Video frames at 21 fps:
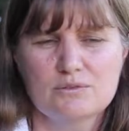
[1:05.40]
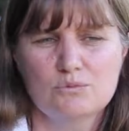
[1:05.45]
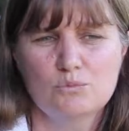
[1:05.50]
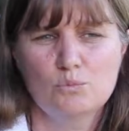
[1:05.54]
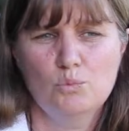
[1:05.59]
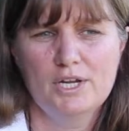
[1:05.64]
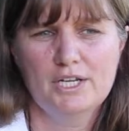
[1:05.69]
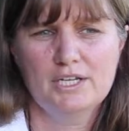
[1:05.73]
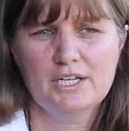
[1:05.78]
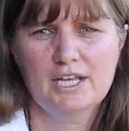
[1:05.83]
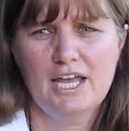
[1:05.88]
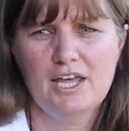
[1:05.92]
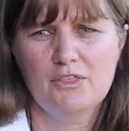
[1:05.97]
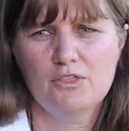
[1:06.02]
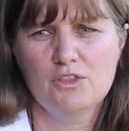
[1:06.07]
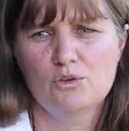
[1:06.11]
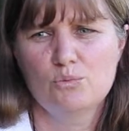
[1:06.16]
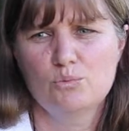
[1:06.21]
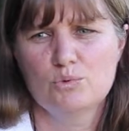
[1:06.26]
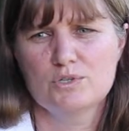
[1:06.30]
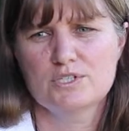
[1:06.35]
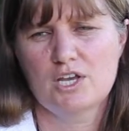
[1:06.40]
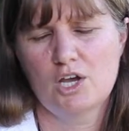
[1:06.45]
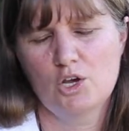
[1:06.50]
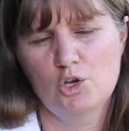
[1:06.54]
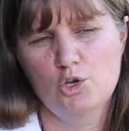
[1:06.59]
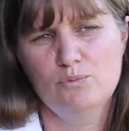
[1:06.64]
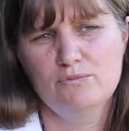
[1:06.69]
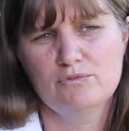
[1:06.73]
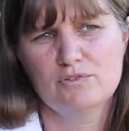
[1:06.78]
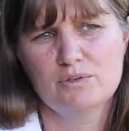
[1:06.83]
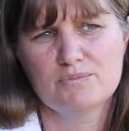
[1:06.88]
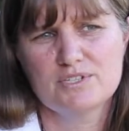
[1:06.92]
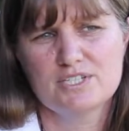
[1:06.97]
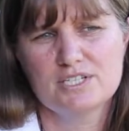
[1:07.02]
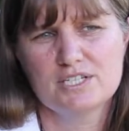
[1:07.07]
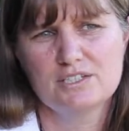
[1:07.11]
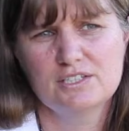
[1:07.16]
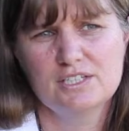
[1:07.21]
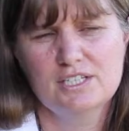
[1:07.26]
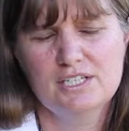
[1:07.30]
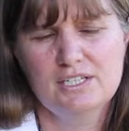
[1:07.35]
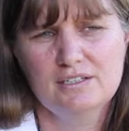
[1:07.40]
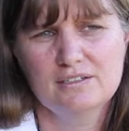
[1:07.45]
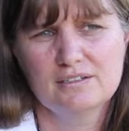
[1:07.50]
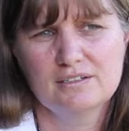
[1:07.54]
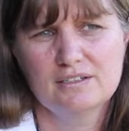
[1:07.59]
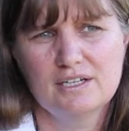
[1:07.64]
When Kathy was home from Sydney,